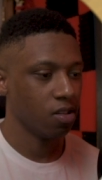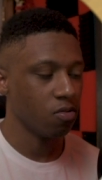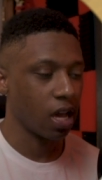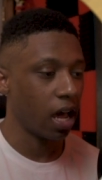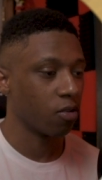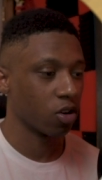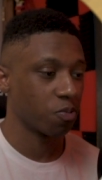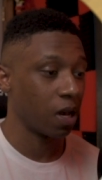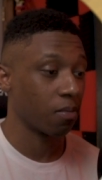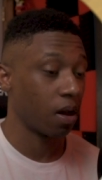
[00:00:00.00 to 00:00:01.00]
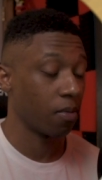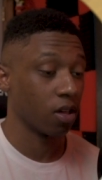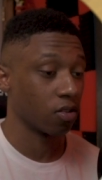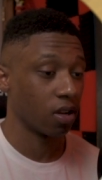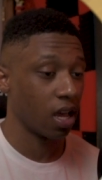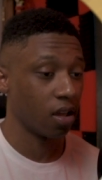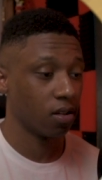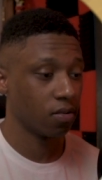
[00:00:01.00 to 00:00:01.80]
You gotta respect my mans on that.